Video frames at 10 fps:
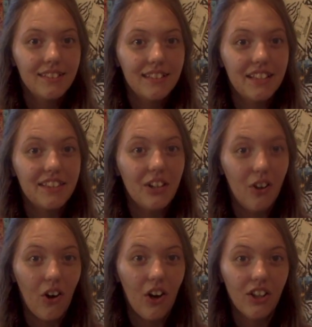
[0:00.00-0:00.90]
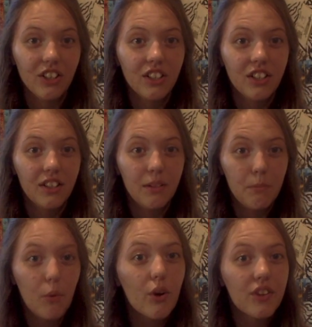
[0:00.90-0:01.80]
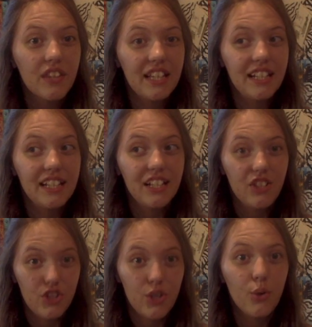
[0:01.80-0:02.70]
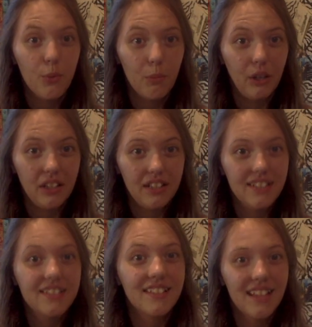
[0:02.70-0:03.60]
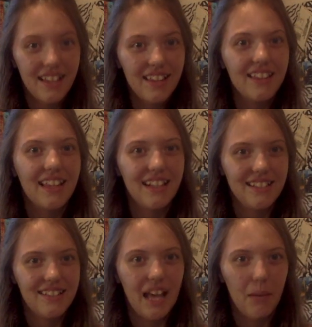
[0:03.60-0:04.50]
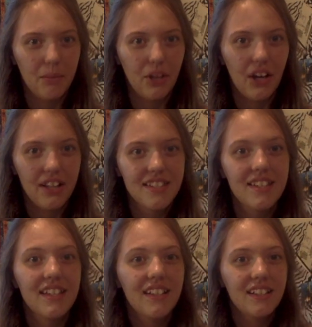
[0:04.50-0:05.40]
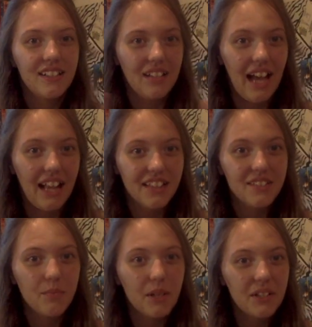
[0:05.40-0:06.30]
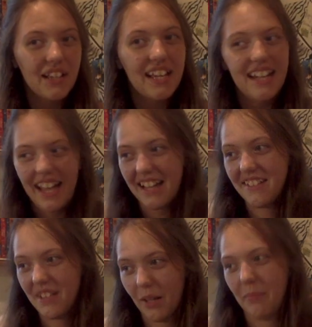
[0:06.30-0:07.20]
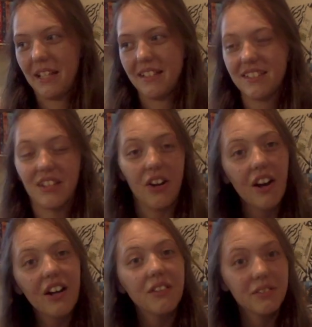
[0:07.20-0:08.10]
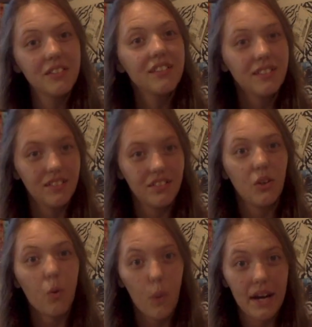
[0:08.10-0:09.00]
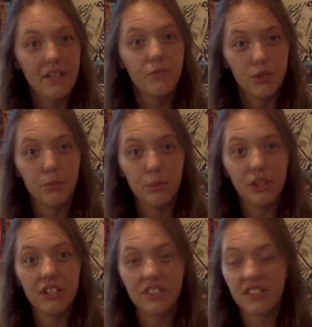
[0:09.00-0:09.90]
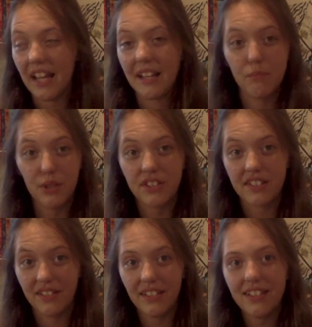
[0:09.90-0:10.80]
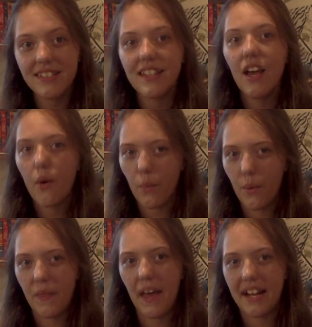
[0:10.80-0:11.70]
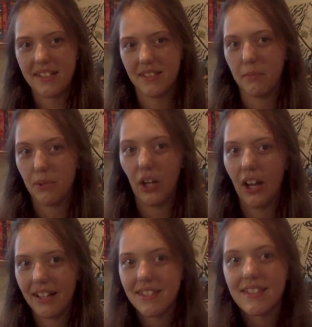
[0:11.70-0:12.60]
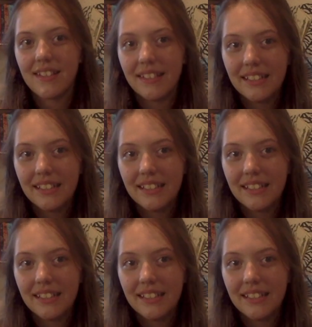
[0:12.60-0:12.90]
that there are more than 2 books that is that plot. Alice in Wonderland and zombies. There are quite a few books and book series with that as the plot.